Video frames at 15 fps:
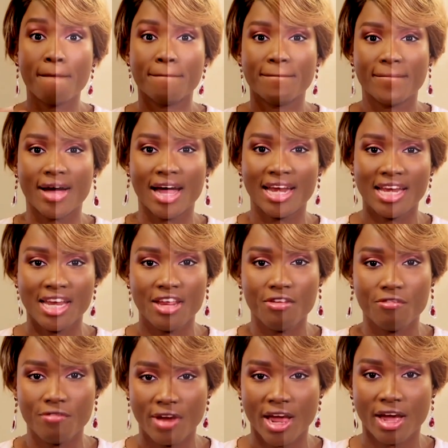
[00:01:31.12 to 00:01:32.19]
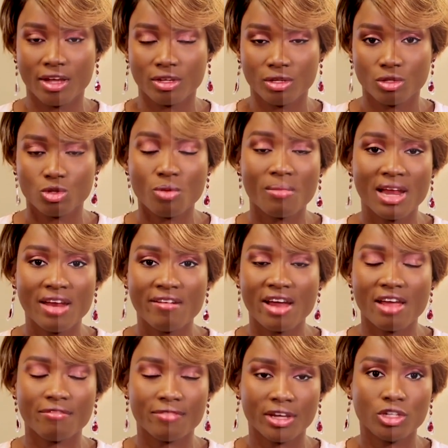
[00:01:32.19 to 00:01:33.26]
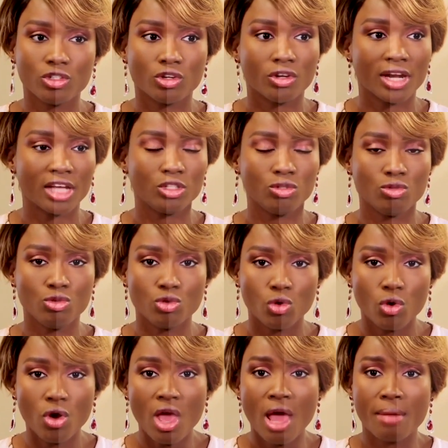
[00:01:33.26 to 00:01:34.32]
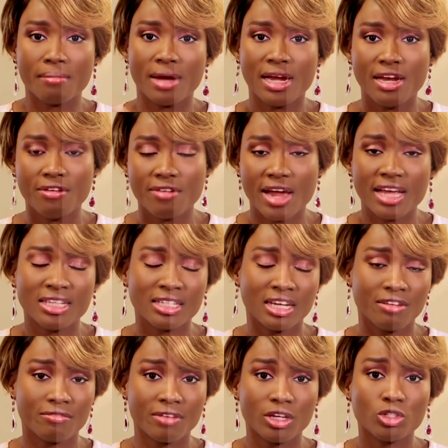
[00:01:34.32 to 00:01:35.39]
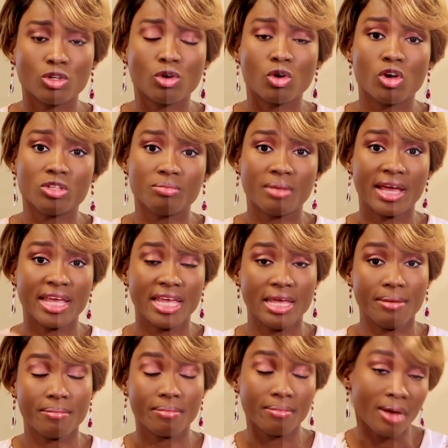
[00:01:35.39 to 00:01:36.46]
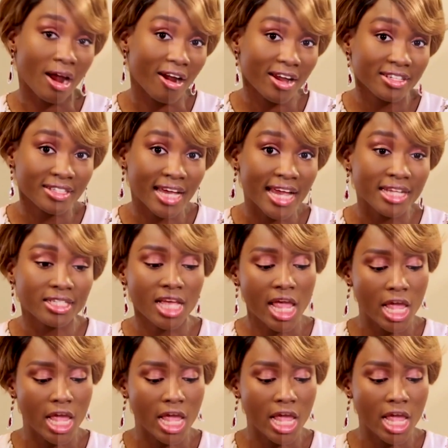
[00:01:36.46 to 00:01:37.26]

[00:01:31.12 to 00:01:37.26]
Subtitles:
malaria. So malaria infection, as you know, malaria is an infection caused by a parasite.